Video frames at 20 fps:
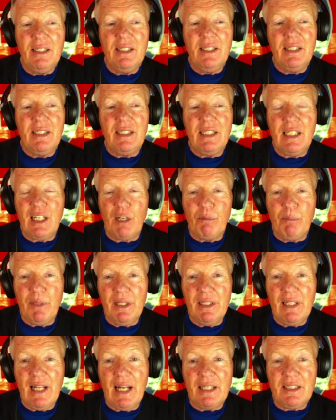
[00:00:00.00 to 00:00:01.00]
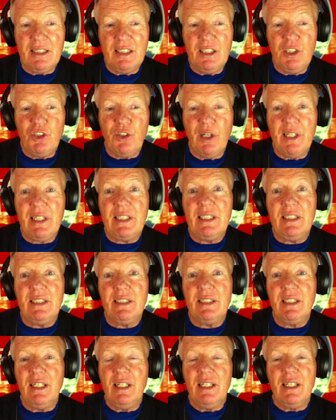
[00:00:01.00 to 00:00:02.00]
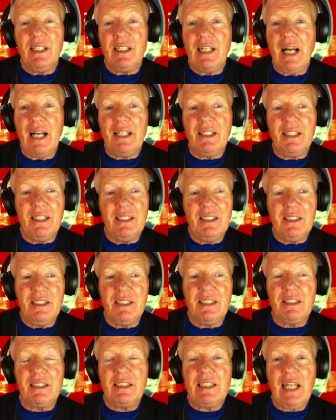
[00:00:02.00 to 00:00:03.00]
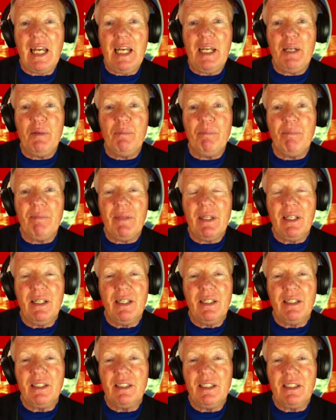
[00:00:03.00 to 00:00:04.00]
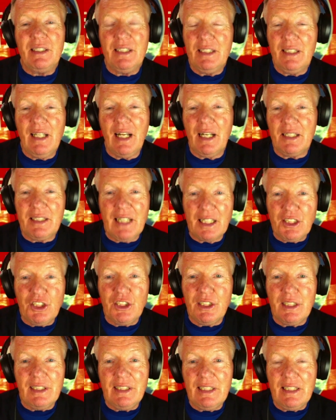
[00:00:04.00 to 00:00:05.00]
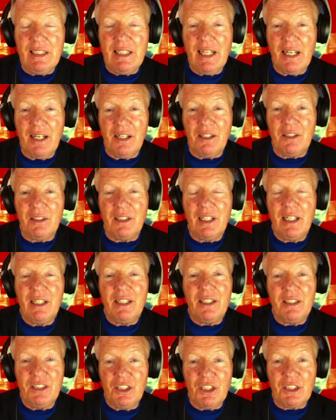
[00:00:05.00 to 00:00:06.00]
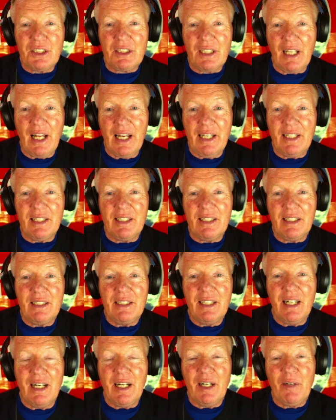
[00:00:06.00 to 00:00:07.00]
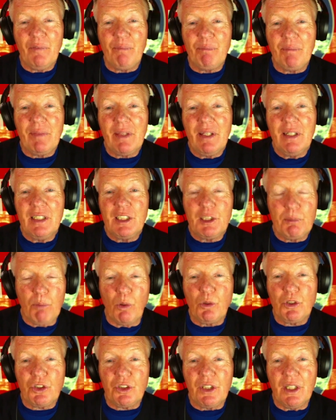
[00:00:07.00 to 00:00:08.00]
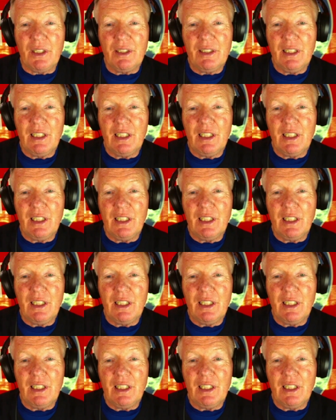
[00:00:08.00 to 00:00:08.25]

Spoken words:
He can bring that to Detroit. He's got the same attention to detail, just like Spoelstra.